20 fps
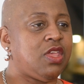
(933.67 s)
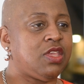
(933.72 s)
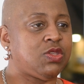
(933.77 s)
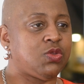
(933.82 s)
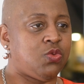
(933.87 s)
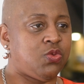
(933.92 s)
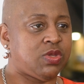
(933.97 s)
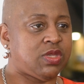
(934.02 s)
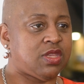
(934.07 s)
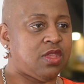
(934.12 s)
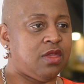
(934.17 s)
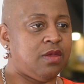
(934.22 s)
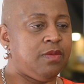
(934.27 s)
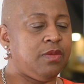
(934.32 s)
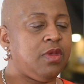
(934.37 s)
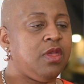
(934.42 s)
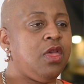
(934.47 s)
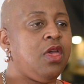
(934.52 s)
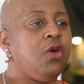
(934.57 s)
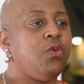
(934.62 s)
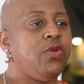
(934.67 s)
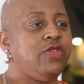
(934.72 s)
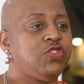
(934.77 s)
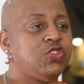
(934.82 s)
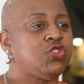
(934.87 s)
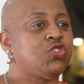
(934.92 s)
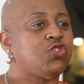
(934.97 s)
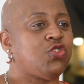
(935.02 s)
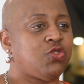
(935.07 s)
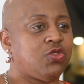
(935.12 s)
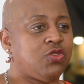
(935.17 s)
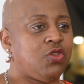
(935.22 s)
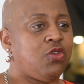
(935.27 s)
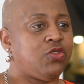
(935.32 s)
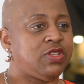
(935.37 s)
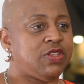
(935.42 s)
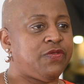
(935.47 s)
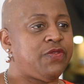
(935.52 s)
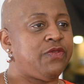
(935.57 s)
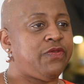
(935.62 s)
is awesome. We've just
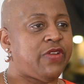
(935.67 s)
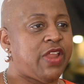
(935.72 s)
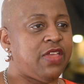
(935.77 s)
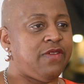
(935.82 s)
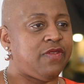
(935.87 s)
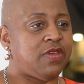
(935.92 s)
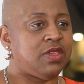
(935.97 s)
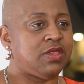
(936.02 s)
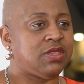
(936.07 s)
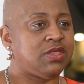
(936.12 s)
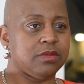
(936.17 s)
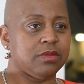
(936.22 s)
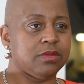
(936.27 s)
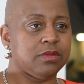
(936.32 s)
got different flavours.